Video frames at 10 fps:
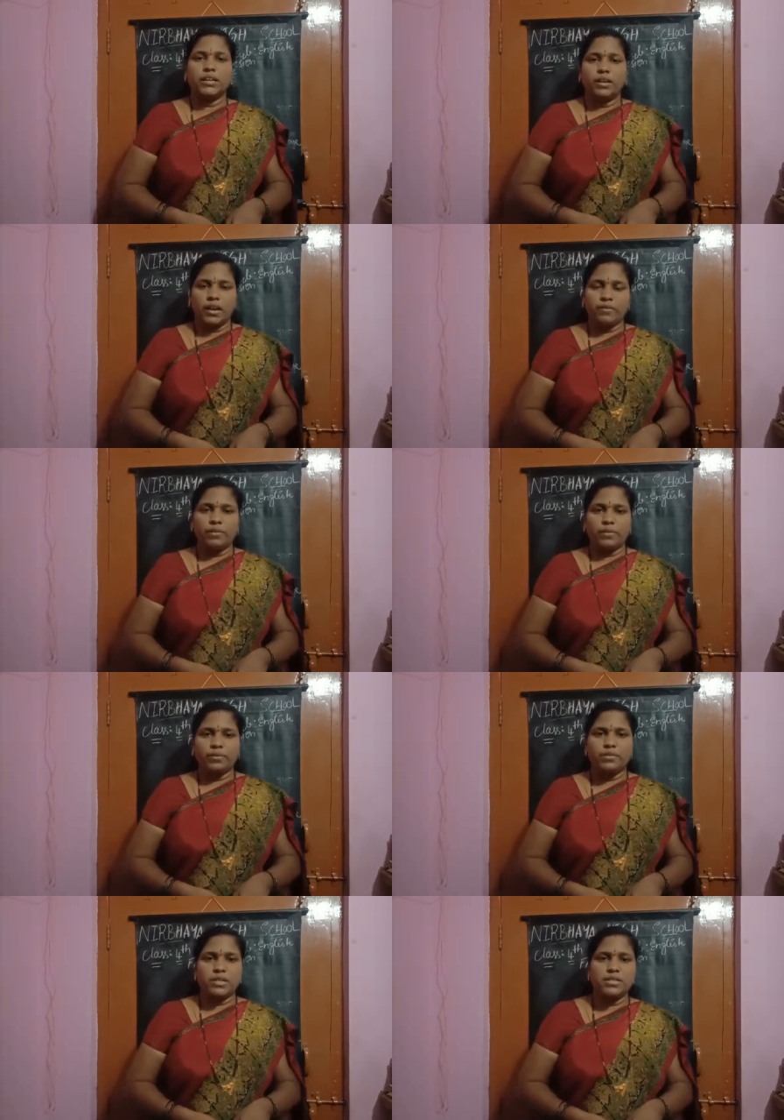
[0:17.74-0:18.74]
have you
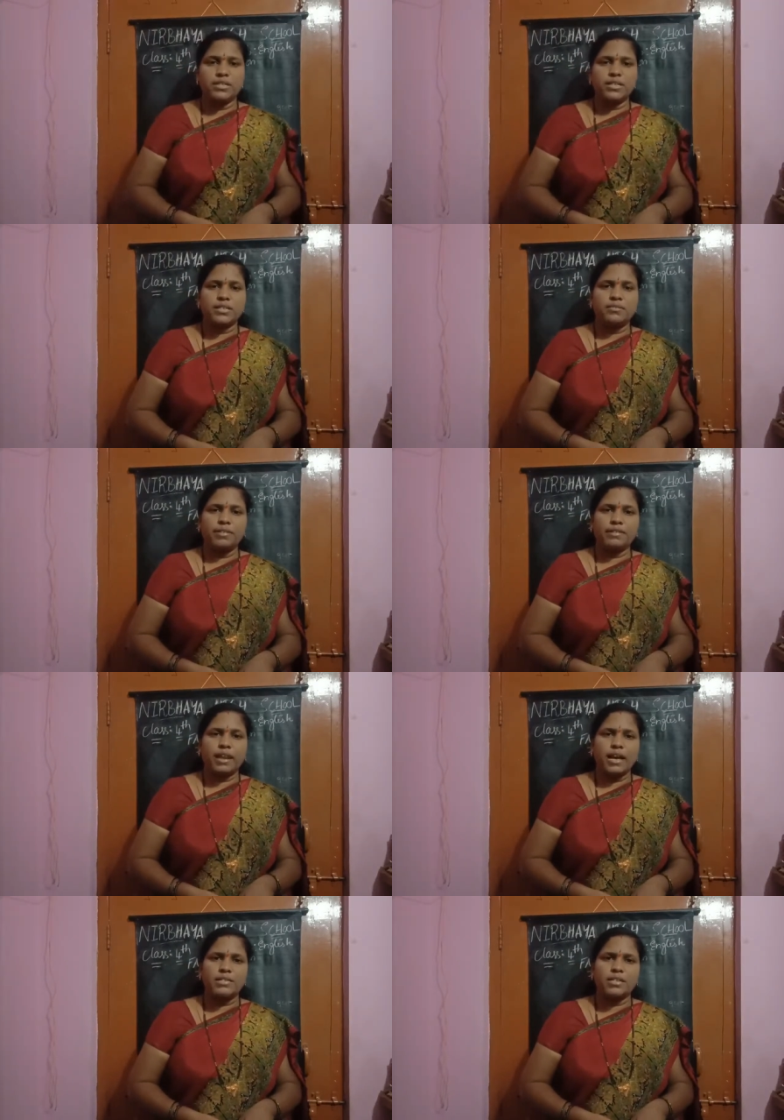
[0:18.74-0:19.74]
listened to Express
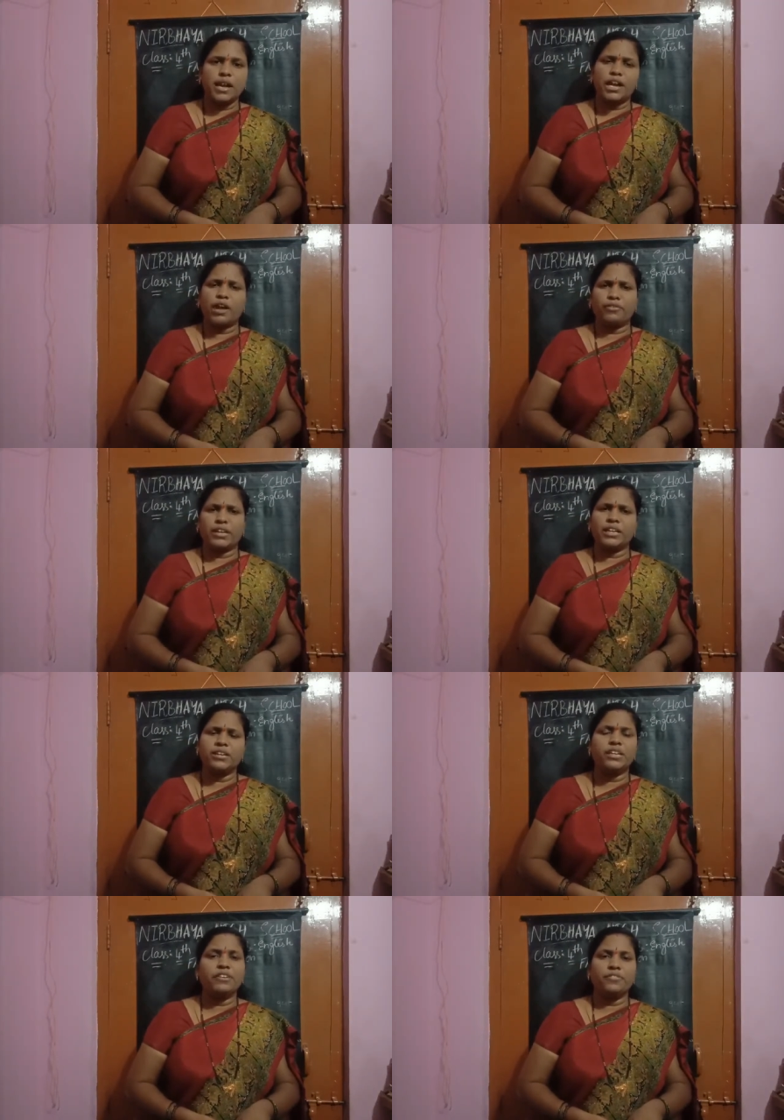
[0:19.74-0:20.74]
class and have written in
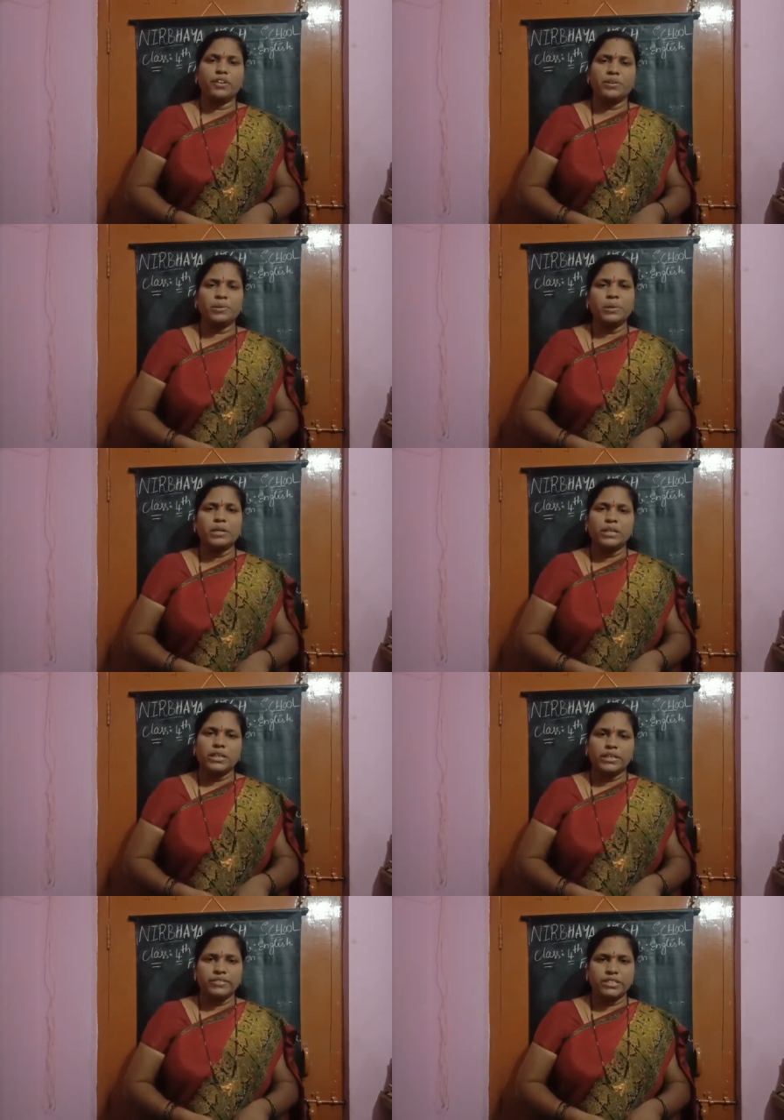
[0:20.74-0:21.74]
the FA2
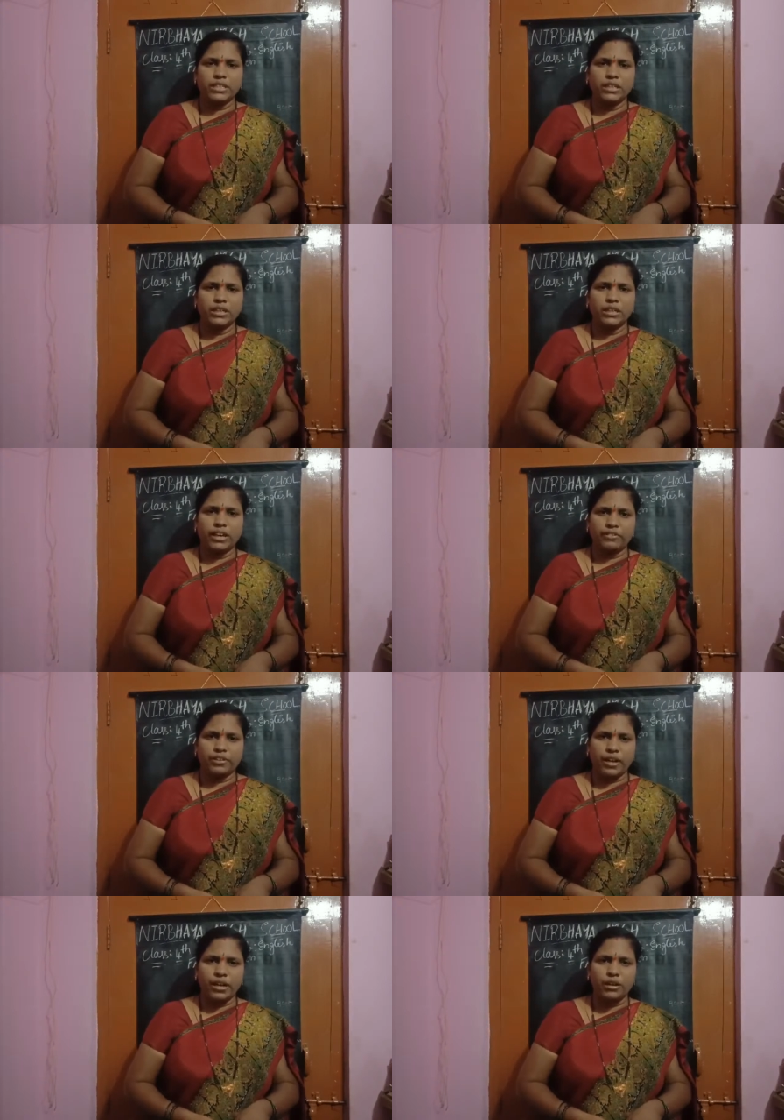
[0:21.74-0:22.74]
revision? Have you
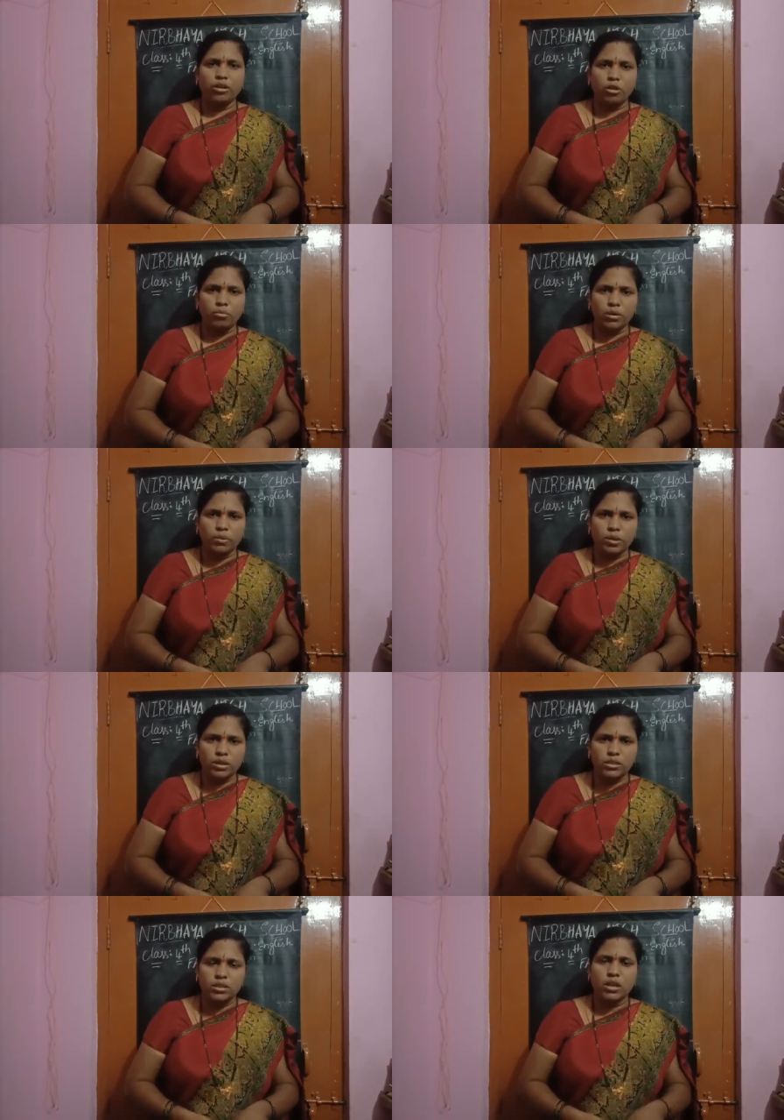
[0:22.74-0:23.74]
done in your homework books?